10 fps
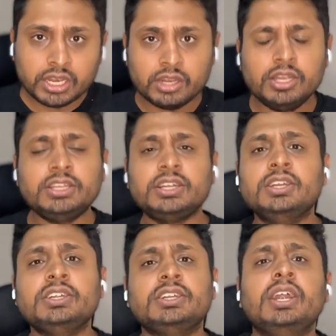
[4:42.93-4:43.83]
Now let's
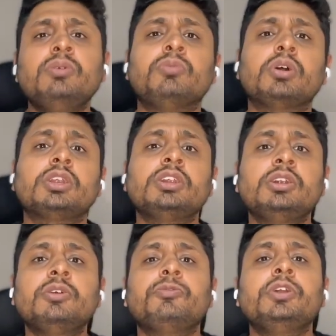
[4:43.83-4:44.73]
understand what are
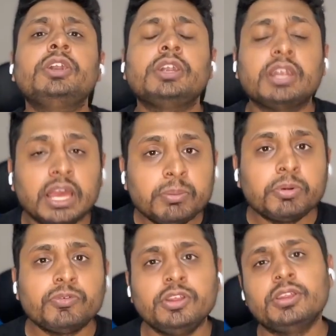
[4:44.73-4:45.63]
the different
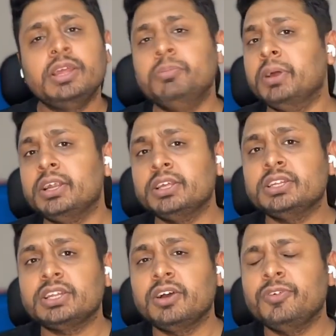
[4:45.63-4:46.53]
type of design
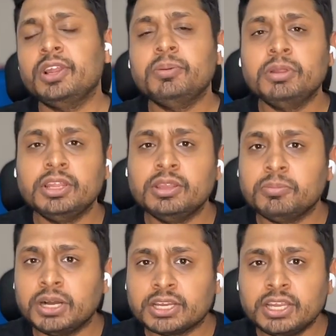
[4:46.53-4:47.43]
patterns available in
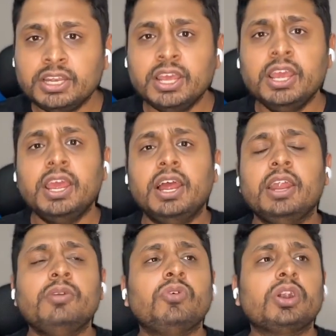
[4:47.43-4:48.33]
the market
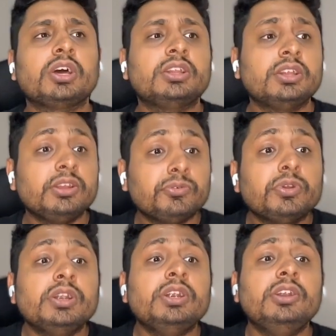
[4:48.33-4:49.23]
and what are the
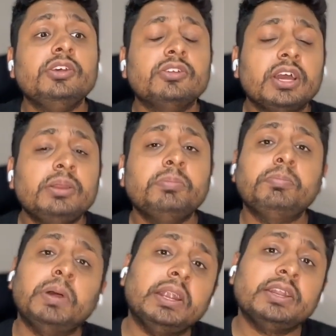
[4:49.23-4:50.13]
different design
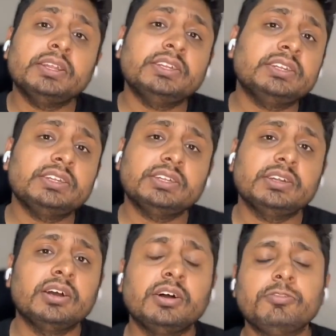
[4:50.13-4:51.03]
patterns
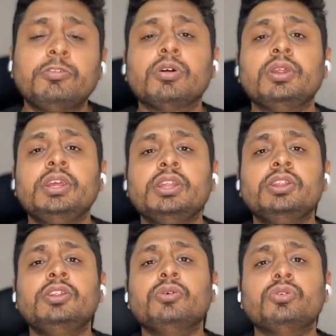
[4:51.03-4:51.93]
falling
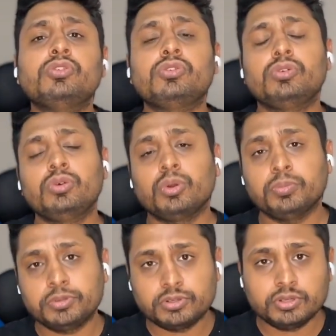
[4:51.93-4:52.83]
in those
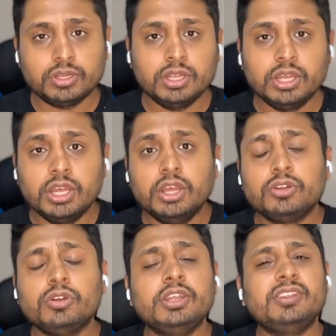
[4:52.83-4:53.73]
groups.
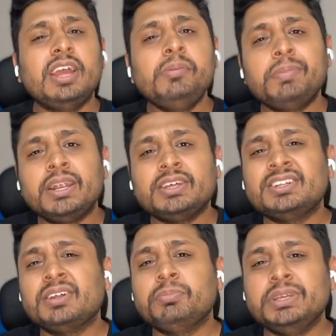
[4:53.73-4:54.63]
So design
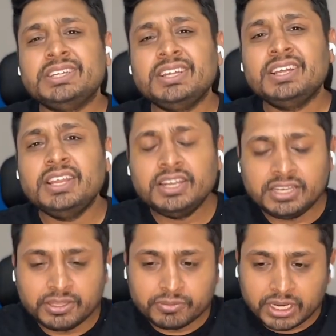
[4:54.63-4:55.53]
patterns are
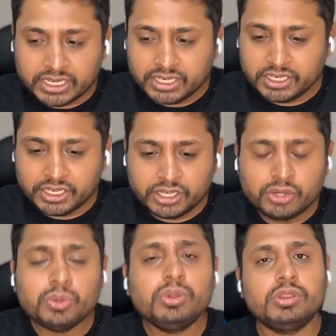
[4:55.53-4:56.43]
basically divided
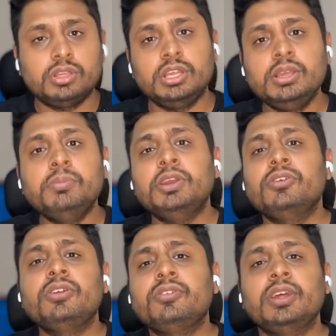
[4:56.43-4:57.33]
into three
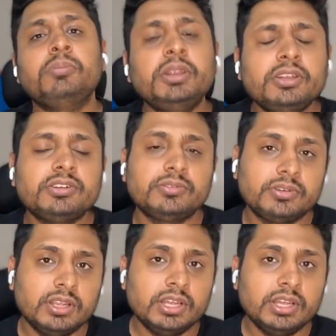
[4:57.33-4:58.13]
major segments.